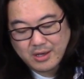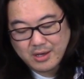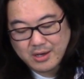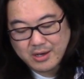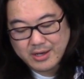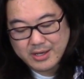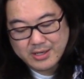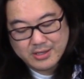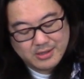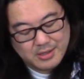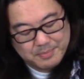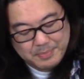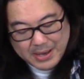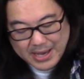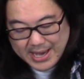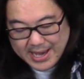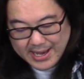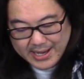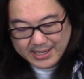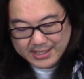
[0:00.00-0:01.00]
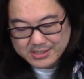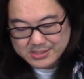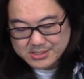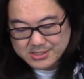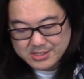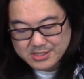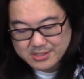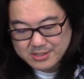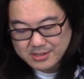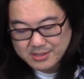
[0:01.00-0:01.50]
uh, in the
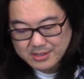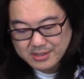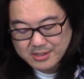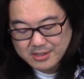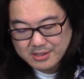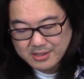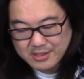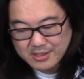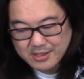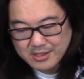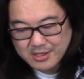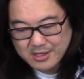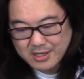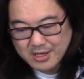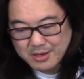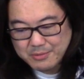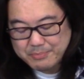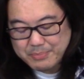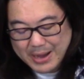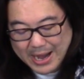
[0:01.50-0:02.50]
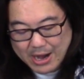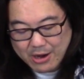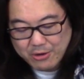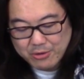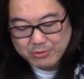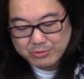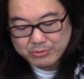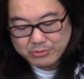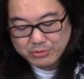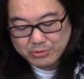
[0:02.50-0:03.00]
past
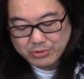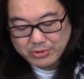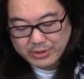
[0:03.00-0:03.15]
about